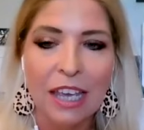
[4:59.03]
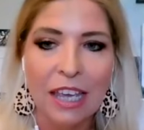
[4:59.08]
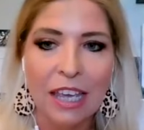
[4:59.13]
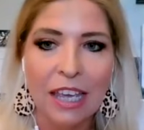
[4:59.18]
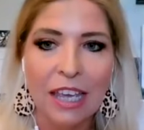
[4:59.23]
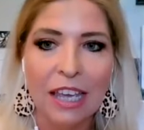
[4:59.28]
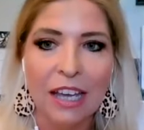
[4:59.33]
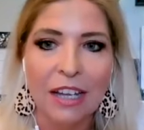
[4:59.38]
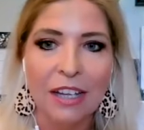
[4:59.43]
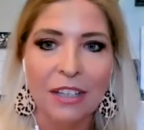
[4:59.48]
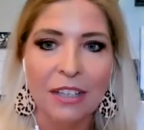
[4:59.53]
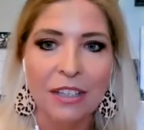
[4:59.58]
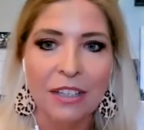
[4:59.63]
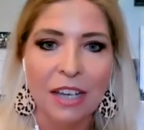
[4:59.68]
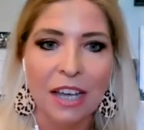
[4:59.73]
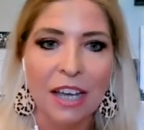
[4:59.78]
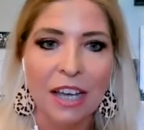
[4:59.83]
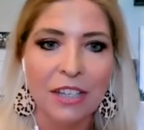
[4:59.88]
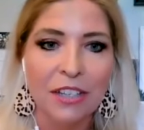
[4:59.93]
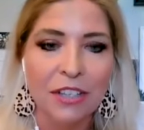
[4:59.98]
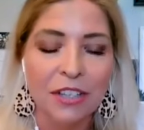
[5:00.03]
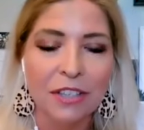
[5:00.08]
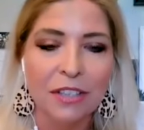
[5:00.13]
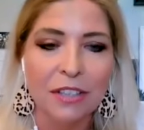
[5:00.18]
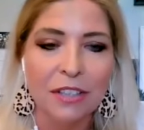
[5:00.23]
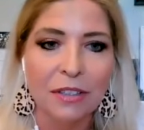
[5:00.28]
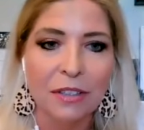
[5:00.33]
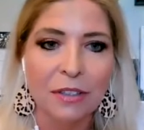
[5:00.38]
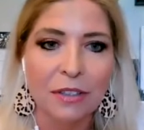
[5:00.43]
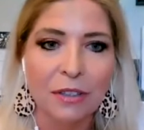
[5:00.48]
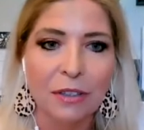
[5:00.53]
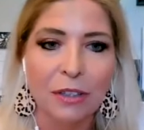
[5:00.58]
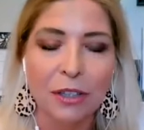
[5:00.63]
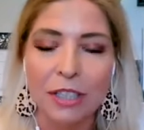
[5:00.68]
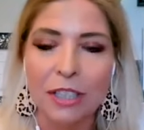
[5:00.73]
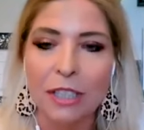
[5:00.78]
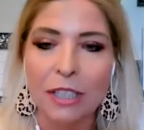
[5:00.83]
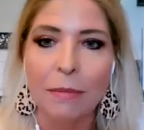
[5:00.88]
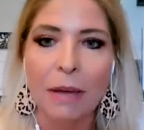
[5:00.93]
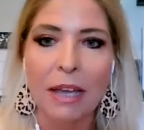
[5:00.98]
And I just
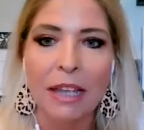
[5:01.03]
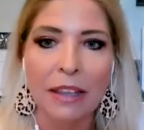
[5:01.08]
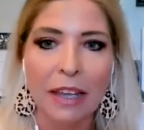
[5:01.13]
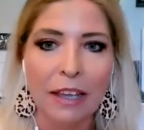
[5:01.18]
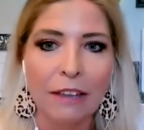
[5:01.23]
looked at my